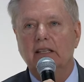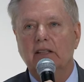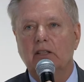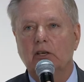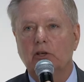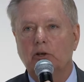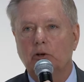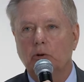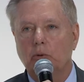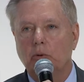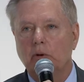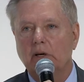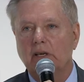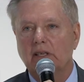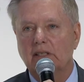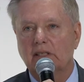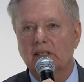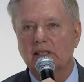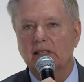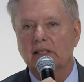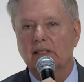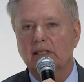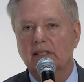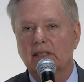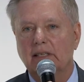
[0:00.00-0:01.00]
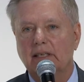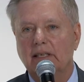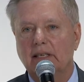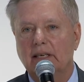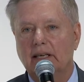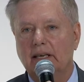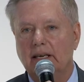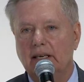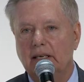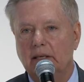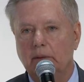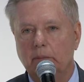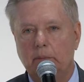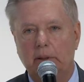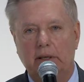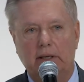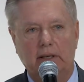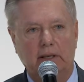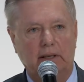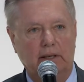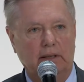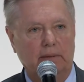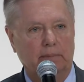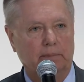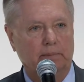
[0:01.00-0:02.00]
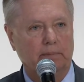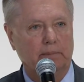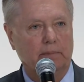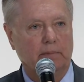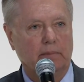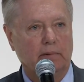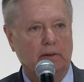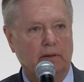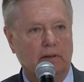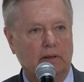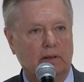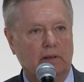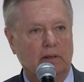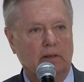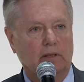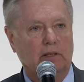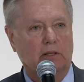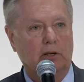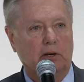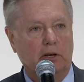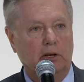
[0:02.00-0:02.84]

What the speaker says: the 2016 campaign. So